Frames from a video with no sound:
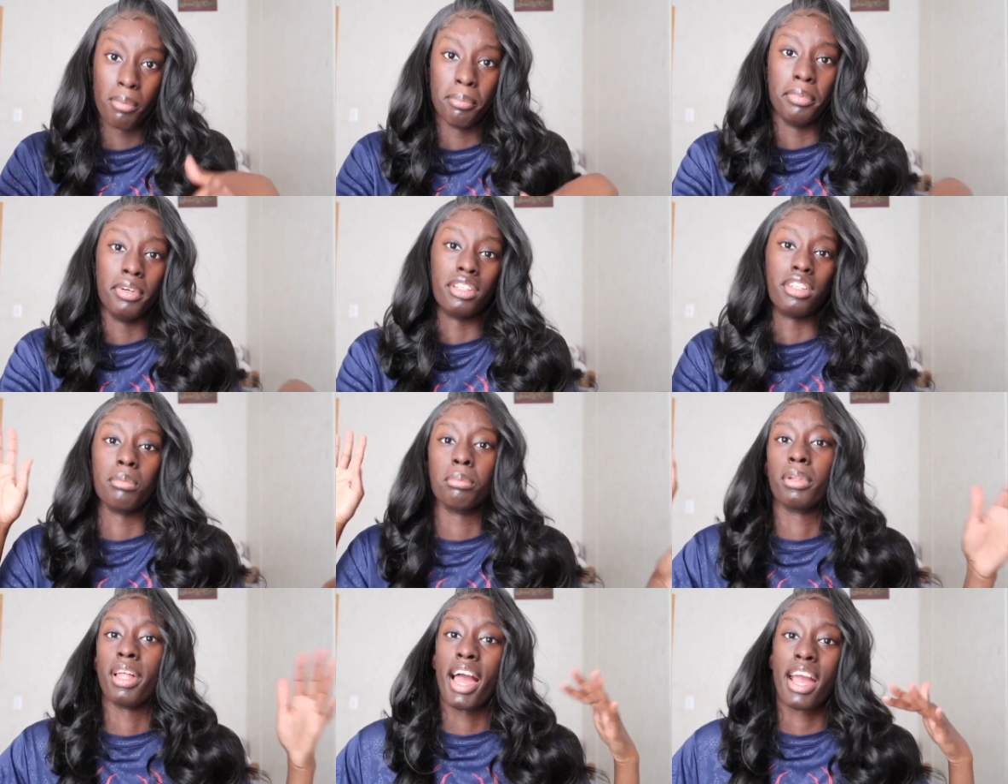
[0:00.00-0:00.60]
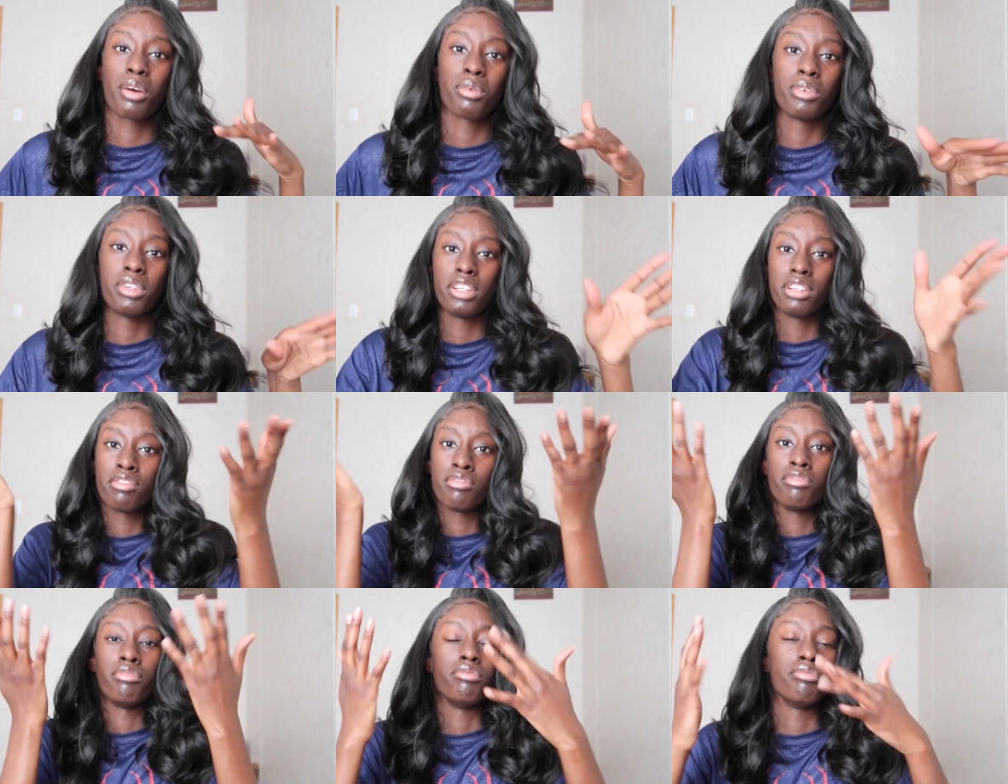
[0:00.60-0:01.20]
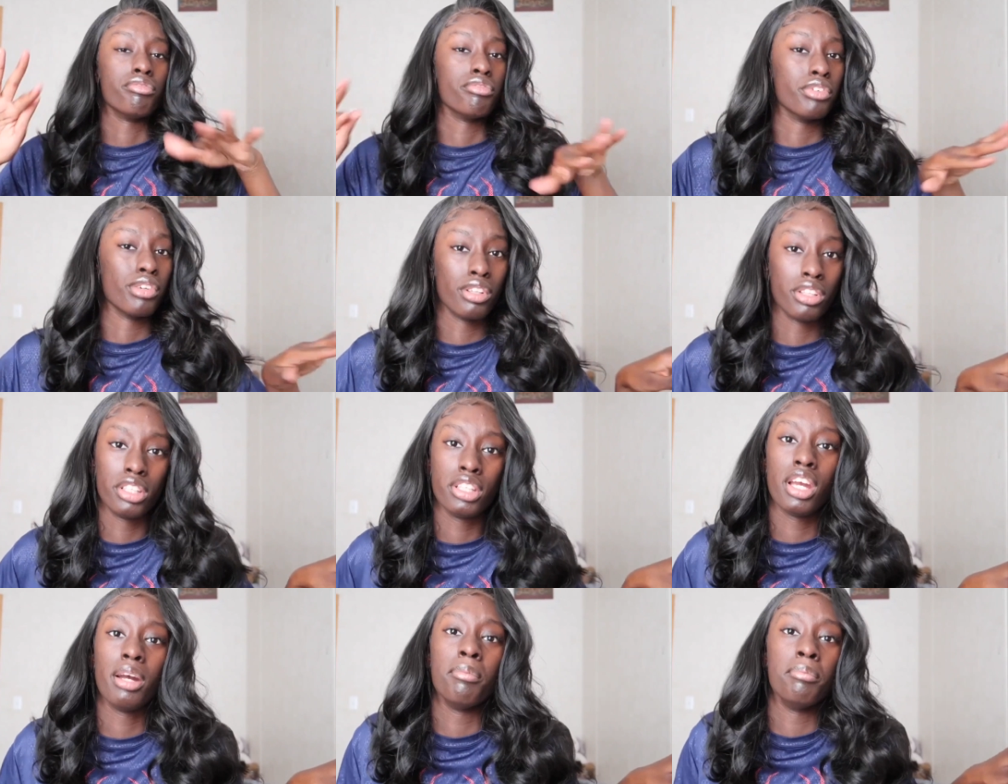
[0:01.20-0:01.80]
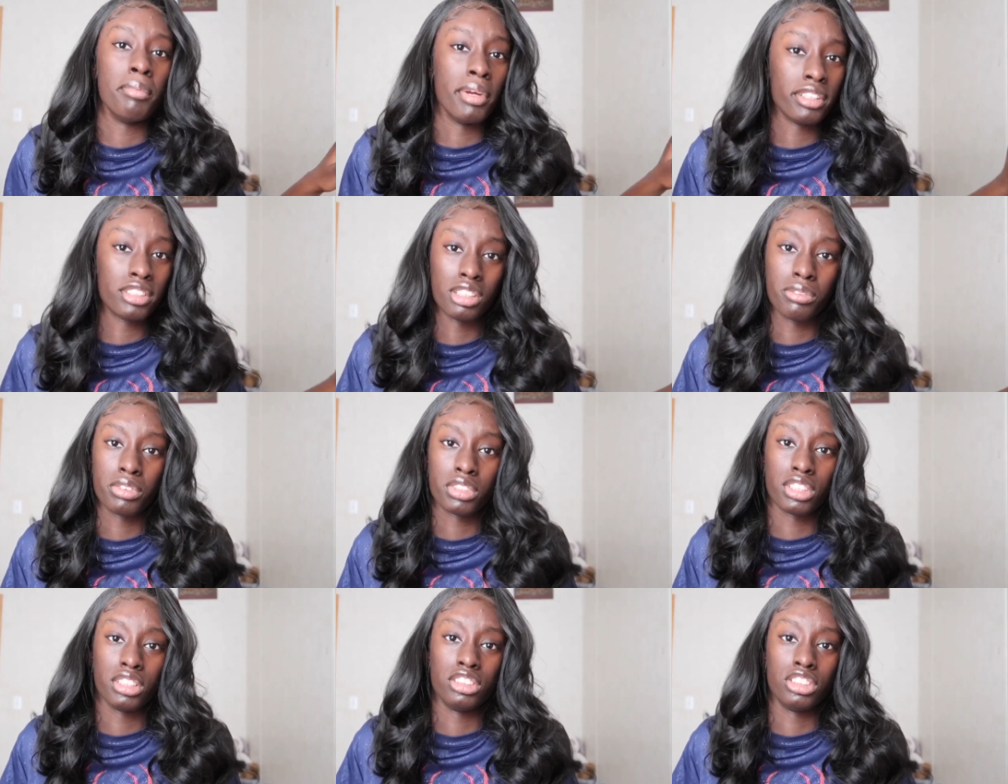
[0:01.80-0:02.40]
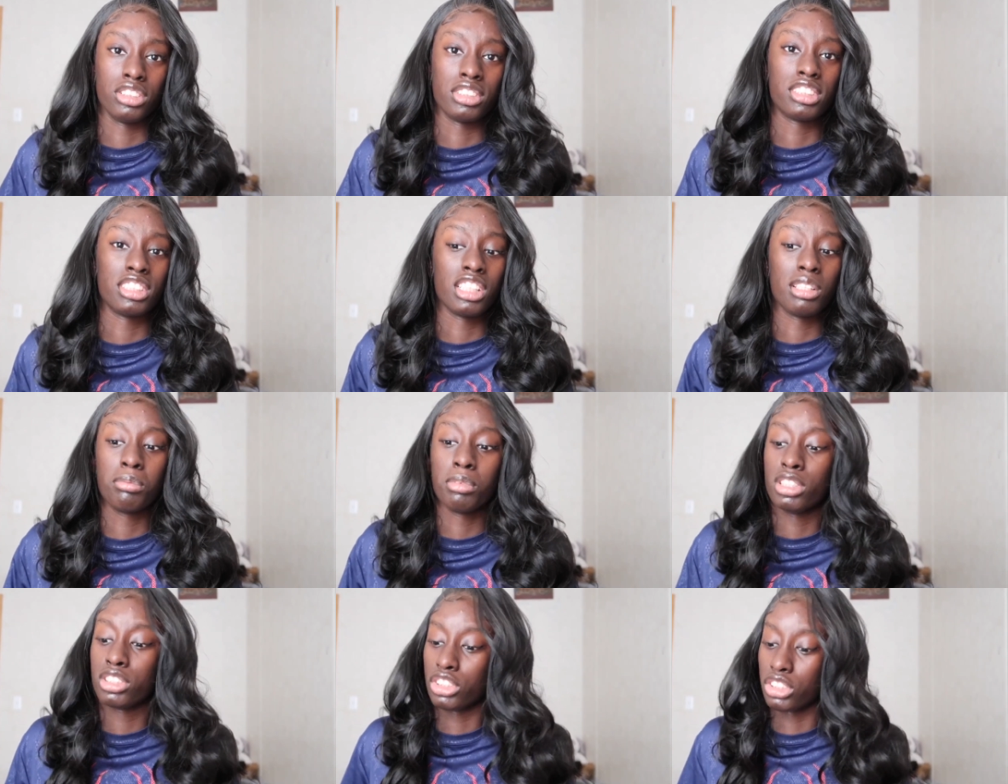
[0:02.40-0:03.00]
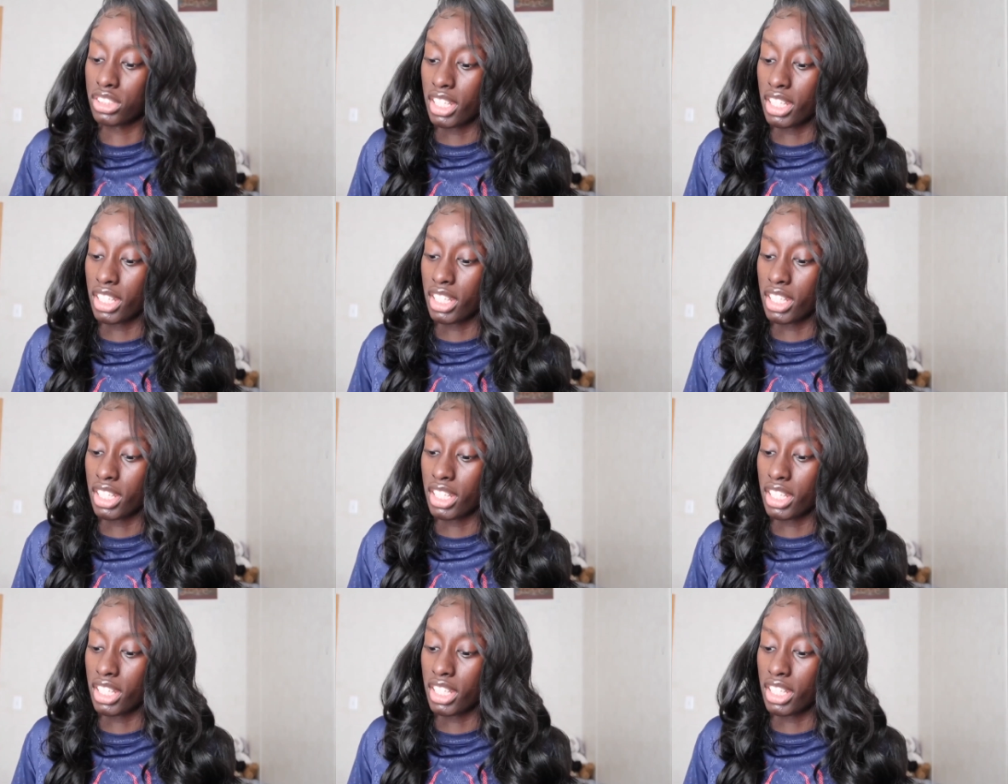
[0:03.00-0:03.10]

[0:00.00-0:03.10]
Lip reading: but the black one really makes everything just seamless.